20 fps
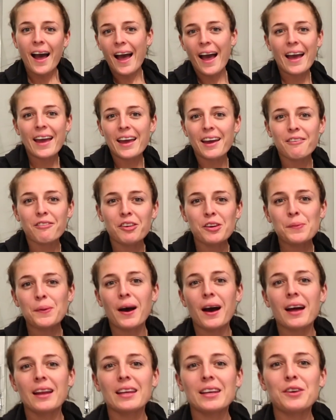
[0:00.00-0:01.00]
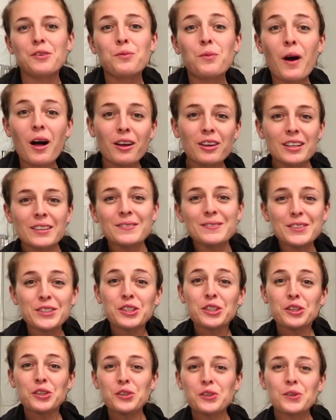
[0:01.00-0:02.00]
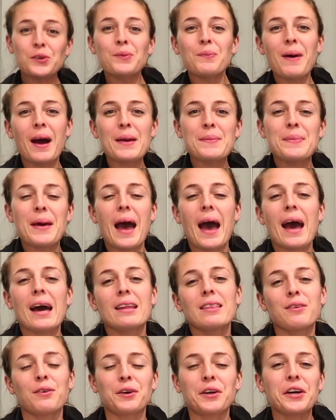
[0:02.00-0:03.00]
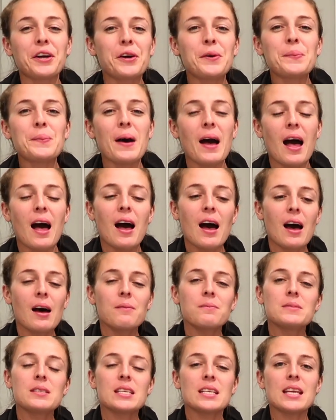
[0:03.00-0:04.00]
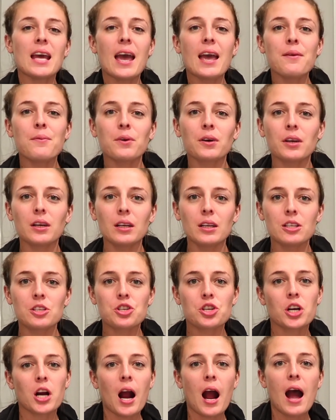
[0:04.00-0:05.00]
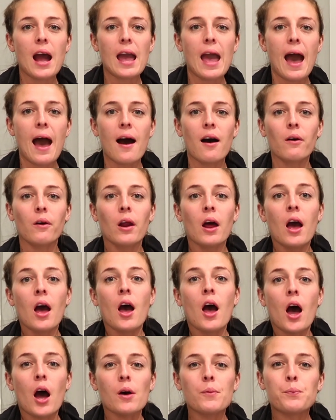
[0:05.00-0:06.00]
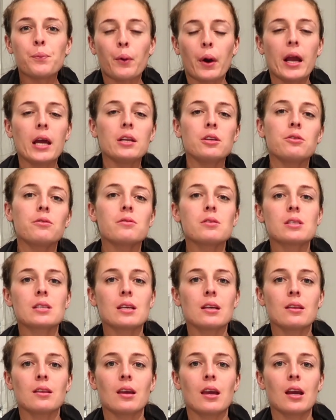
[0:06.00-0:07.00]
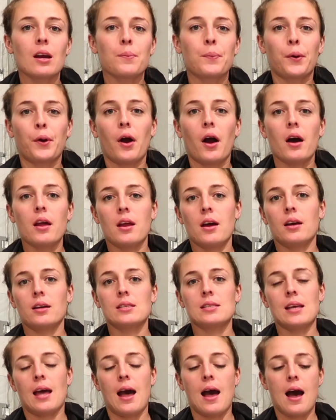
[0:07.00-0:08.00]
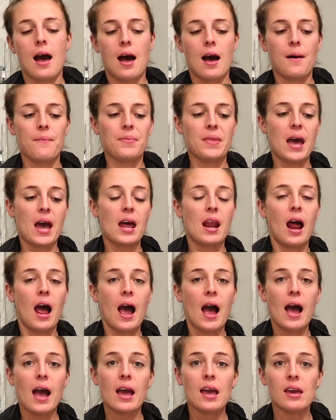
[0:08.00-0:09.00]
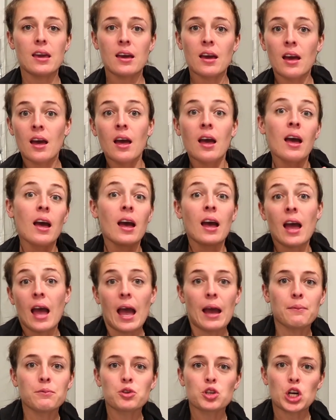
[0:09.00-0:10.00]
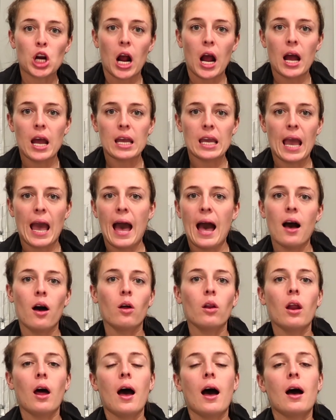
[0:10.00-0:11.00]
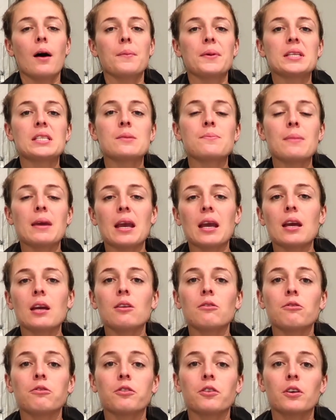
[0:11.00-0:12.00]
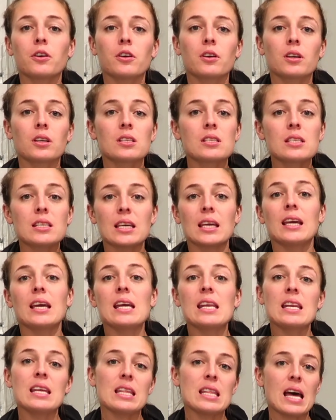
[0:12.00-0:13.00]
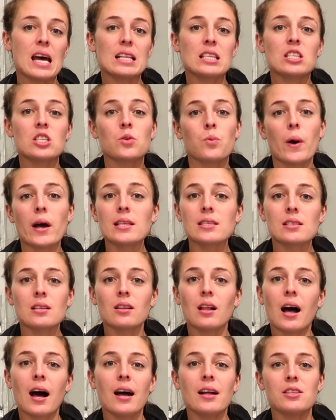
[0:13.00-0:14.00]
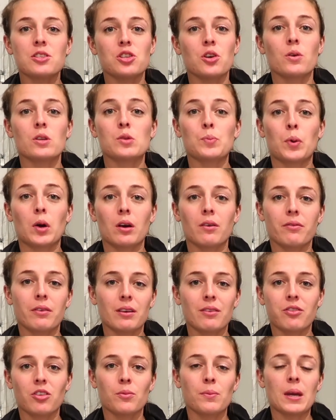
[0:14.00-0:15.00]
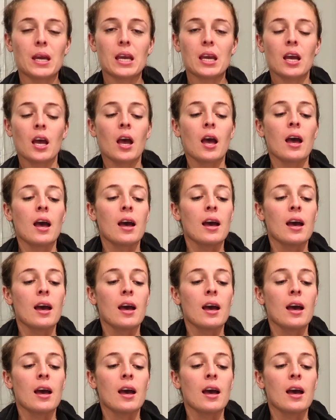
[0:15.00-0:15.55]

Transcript: Hi everybody, welcome to my bathroom. Um, today we're gonna try out a brand new skincare product um, that I am trying out. Um, it's made for skin that sweats a lot, so it's perfect for me.